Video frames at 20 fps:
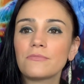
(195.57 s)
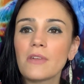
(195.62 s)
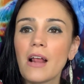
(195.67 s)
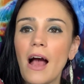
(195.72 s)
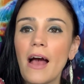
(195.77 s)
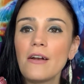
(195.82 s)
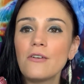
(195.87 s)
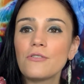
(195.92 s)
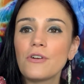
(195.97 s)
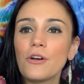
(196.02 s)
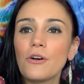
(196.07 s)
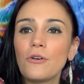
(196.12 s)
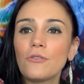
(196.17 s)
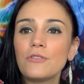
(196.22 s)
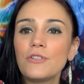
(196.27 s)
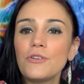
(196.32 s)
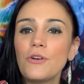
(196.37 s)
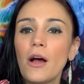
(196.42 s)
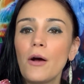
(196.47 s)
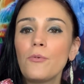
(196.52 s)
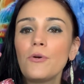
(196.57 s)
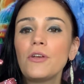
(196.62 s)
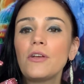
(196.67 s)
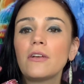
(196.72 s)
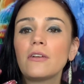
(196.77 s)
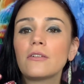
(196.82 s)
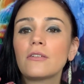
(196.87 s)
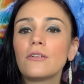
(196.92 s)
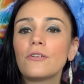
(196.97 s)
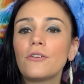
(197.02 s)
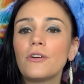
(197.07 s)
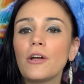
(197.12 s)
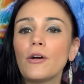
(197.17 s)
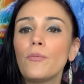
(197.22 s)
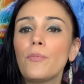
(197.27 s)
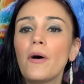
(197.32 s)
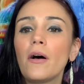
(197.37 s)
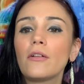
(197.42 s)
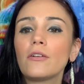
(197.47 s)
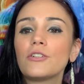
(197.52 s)
I don't know. Do you know how when you get glitter nail
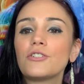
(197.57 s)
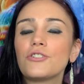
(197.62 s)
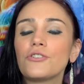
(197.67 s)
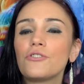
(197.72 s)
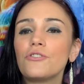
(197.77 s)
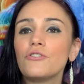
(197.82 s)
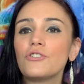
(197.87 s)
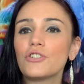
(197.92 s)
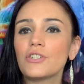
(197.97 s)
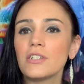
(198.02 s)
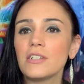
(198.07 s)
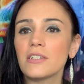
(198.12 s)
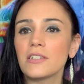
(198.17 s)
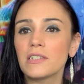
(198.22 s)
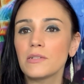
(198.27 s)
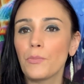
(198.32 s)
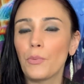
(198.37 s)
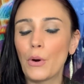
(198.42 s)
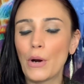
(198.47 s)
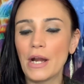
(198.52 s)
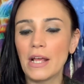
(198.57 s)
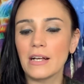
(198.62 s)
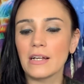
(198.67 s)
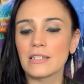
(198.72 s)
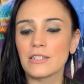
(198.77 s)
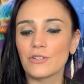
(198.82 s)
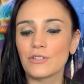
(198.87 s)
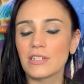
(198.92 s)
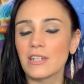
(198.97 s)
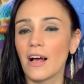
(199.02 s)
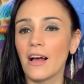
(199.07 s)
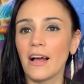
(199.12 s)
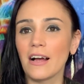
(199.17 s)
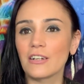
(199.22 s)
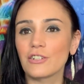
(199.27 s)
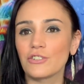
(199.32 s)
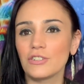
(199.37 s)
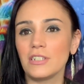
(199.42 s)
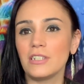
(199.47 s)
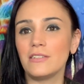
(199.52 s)
polish, you're usually disappointed because there's not
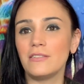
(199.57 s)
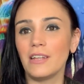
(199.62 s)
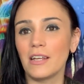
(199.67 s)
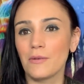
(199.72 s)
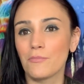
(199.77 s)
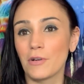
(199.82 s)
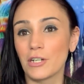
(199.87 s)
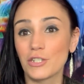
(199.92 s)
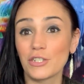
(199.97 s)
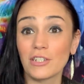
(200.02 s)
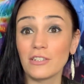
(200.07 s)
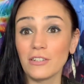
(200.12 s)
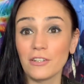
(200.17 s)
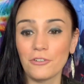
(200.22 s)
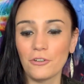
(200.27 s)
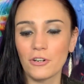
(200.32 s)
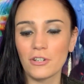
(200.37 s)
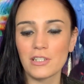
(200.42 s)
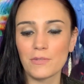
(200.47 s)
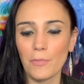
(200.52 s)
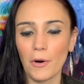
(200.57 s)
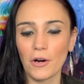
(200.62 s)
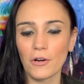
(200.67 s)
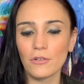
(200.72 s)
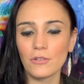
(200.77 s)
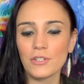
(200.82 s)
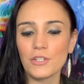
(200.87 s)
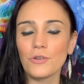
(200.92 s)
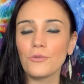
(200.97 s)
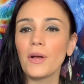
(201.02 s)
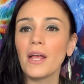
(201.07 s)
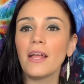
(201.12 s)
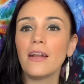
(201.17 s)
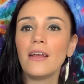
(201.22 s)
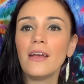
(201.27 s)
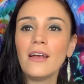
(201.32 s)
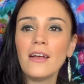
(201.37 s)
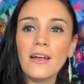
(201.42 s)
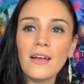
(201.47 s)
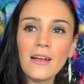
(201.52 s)
actually like much glitter or sparkle to it?
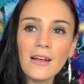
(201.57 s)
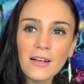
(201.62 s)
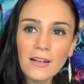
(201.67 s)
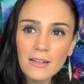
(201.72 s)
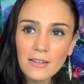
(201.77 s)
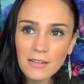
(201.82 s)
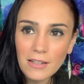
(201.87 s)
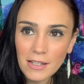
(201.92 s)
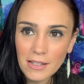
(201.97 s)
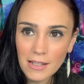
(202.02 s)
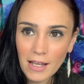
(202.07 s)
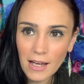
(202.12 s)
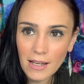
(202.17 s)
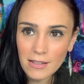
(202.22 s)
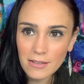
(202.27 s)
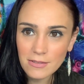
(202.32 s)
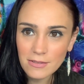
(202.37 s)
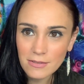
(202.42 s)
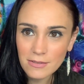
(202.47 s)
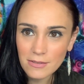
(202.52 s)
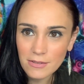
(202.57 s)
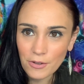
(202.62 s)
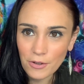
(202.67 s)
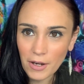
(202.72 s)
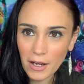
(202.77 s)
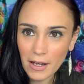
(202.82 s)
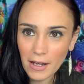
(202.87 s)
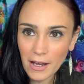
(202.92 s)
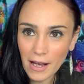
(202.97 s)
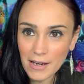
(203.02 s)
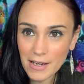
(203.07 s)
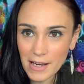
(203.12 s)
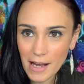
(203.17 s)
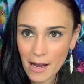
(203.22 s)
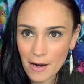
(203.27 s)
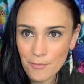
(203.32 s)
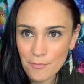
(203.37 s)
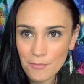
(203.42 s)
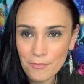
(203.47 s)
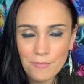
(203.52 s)
Look at that. Okay. And
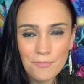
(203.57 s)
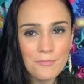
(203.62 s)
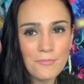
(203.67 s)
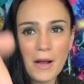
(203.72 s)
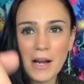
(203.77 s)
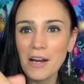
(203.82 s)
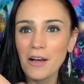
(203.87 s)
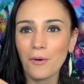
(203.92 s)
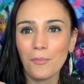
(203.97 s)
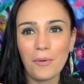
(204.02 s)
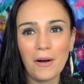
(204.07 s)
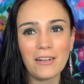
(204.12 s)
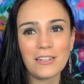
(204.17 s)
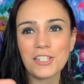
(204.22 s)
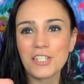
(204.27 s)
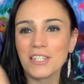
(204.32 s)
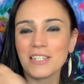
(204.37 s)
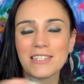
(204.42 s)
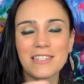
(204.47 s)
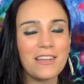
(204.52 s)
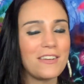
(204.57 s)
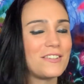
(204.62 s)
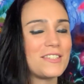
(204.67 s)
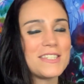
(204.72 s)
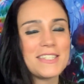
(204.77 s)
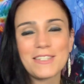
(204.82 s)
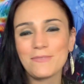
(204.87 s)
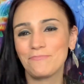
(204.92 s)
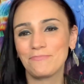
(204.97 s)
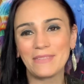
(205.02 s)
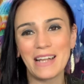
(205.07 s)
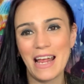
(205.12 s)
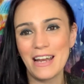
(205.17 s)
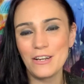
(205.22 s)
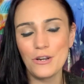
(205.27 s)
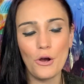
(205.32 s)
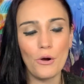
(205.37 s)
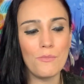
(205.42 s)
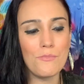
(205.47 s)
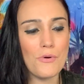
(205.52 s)
again, my nail polishing skills,
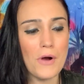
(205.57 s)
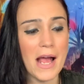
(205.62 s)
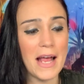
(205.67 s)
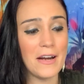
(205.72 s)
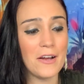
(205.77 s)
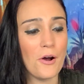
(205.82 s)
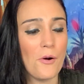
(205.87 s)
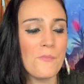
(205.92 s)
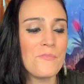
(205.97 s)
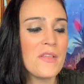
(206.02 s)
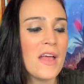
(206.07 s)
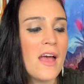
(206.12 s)
no bueno.